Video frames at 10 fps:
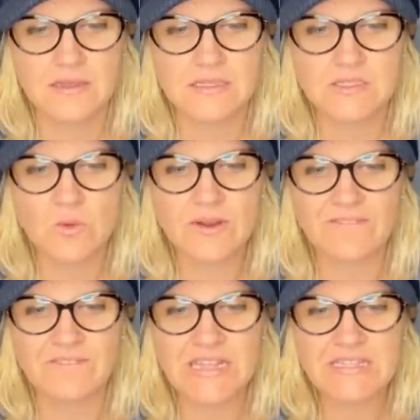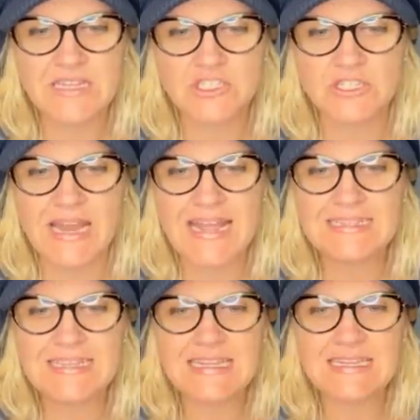Sold a vintage
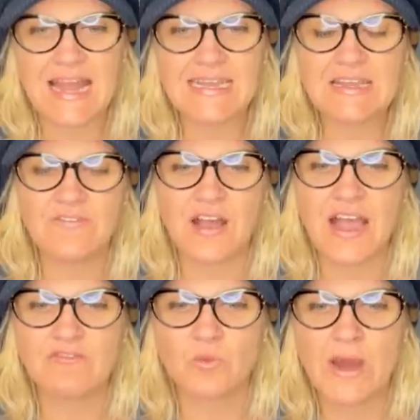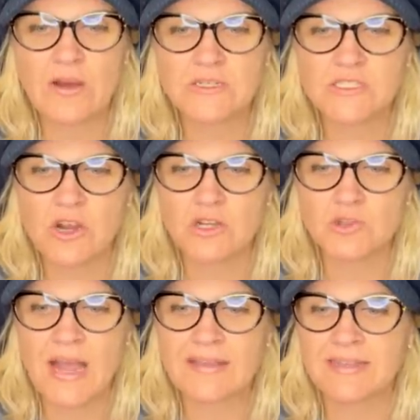nineteen ninety-five rare Star
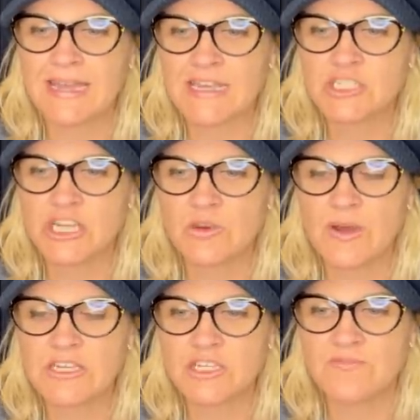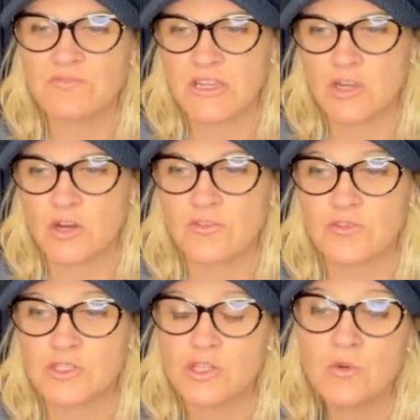Trek The Next Generation figure
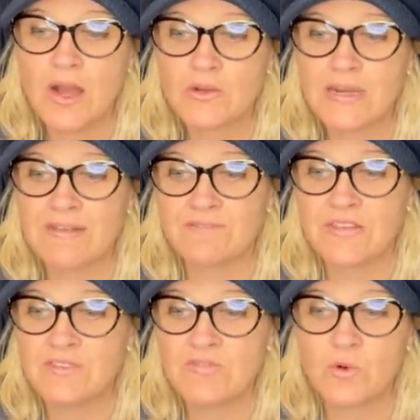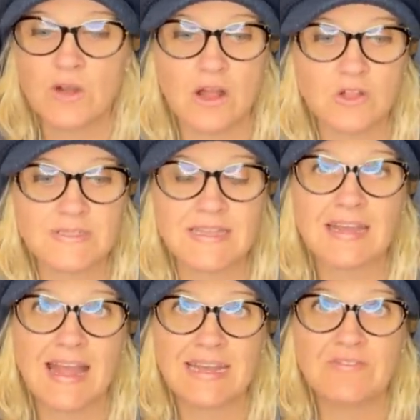for two hundred fifty-four dollars and
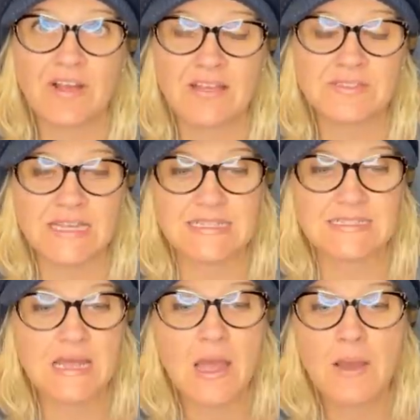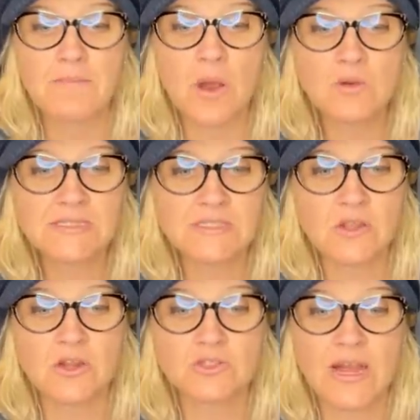ninety-five cents. Most
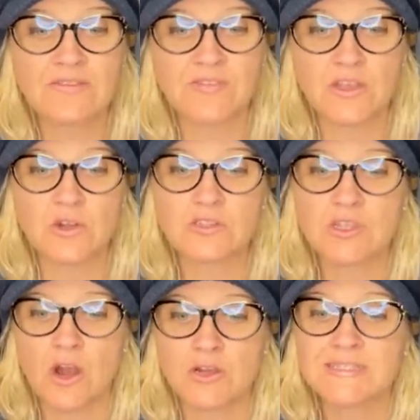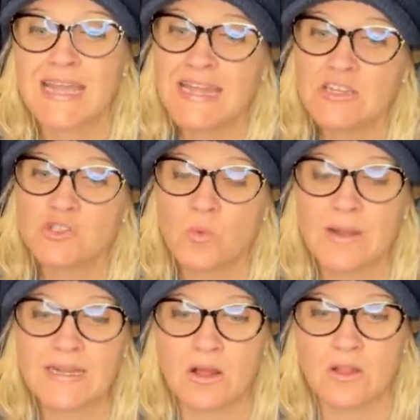Star Trek figures are ten to
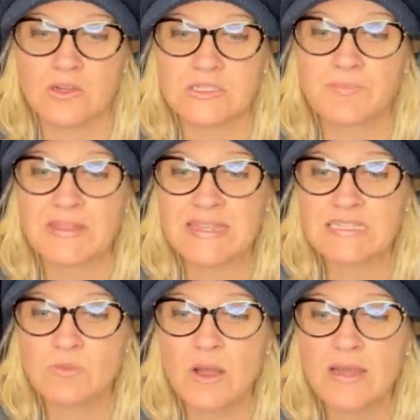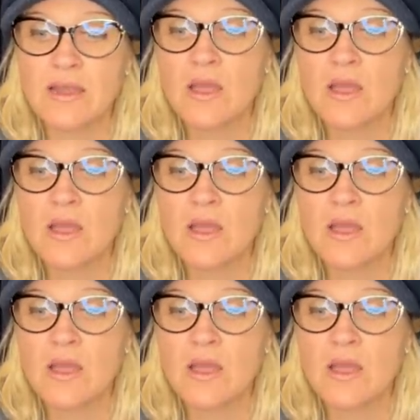twenty dollars, but this one